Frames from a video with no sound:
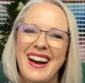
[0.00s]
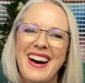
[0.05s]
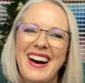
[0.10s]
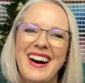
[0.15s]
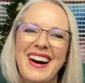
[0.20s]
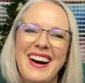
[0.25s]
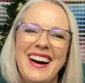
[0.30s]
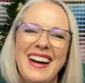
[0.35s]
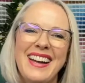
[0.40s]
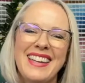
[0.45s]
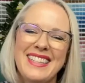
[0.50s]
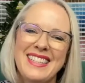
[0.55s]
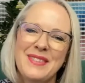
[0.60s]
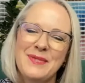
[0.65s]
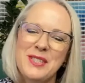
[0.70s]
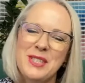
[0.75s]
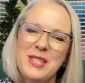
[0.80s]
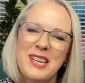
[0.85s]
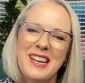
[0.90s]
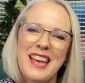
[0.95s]
Hi, it's
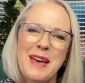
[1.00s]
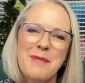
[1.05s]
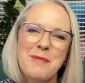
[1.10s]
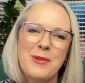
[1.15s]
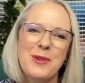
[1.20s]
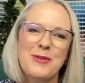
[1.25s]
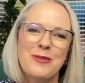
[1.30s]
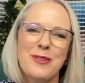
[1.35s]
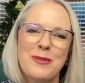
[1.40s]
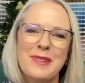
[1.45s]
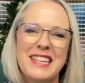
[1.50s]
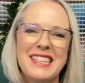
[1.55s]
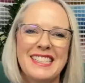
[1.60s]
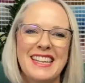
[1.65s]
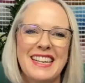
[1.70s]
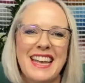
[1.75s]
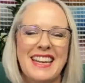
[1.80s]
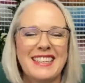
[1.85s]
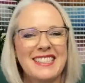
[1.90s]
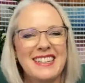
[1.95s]
Imogen Lamport from
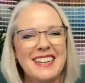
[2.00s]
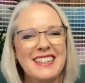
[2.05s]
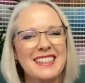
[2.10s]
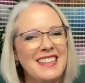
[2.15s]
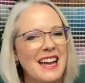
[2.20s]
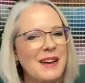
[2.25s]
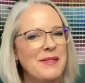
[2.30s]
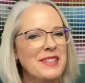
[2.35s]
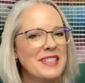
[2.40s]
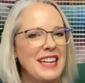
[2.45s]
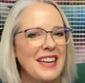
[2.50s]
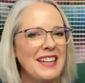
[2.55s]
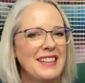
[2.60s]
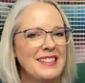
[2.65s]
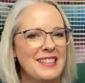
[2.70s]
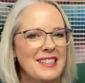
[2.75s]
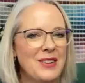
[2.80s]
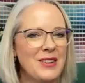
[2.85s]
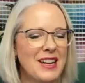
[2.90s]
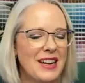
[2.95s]
Inside Out Style, coming to
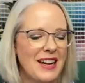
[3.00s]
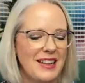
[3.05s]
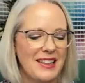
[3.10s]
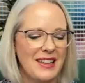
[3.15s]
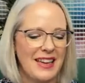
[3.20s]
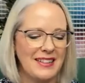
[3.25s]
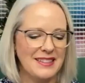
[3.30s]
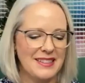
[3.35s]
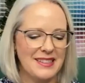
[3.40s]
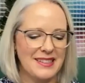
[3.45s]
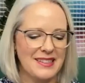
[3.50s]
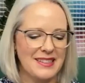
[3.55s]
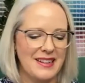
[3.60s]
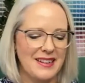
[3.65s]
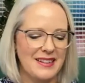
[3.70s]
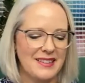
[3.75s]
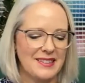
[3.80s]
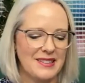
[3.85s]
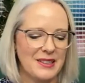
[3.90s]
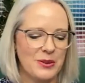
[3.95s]
answer your colour and
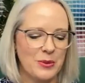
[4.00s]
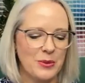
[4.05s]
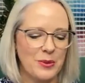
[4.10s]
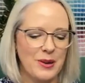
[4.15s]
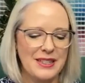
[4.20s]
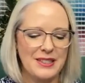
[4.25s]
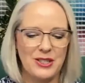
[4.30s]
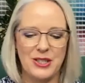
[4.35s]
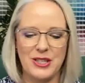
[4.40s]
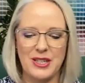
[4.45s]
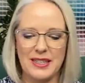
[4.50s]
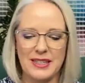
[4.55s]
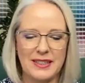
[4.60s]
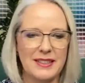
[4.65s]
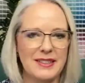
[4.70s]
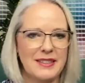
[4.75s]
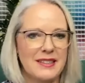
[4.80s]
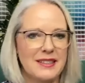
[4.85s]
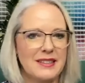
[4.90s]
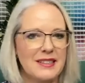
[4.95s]
style
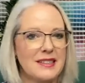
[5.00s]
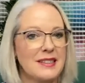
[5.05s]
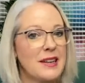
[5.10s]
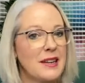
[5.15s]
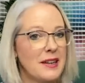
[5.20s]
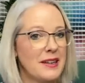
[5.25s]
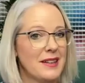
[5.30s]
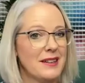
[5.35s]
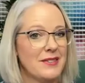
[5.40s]
questions.